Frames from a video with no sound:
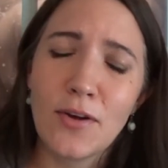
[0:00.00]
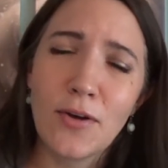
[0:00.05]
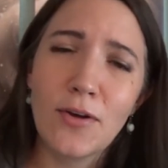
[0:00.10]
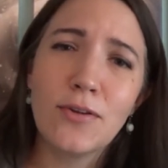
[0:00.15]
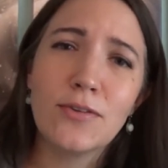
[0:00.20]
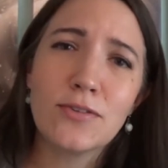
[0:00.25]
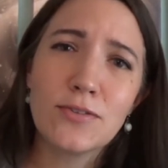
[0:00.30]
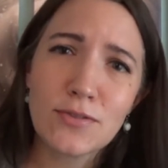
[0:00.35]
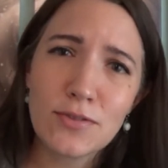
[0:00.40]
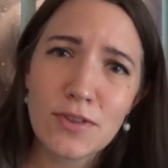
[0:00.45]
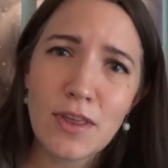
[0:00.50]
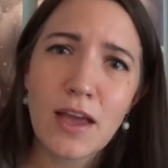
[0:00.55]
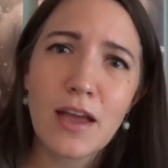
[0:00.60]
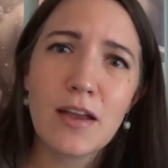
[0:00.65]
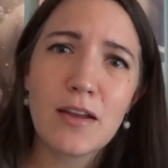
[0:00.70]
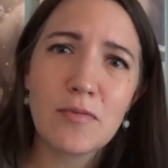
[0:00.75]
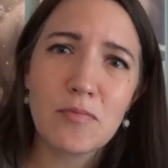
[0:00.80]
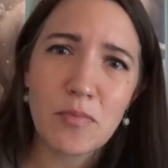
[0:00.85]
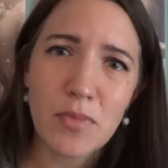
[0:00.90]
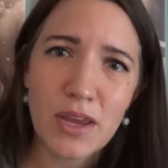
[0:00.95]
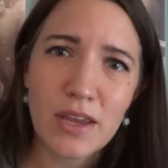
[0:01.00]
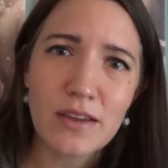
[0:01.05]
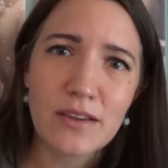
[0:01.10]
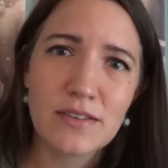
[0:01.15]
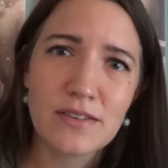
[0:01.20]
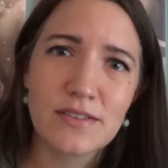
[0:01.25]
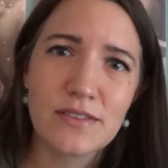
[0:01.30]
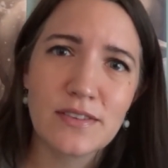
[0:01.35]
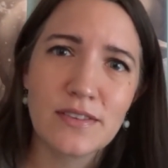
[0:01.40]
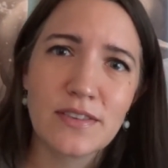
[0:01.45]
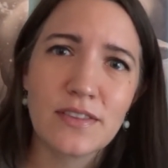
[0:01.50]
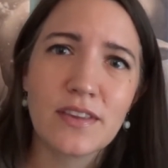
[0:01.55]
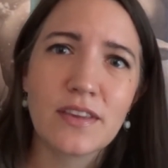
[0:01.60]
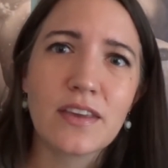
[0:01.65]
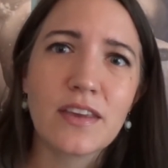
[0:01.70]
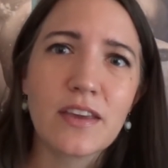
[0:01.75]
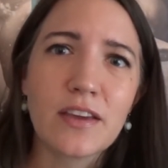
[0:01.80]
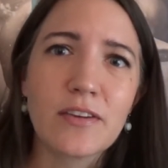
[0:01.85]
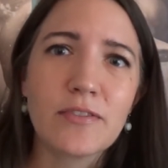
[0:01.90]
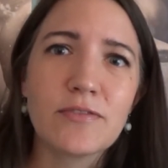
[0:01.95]
altar that makes the
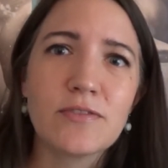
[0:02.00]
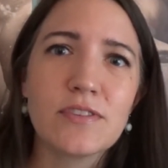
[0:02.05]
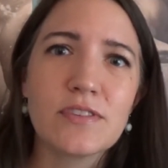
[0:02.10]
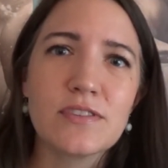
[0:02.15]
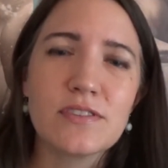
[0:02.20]
gift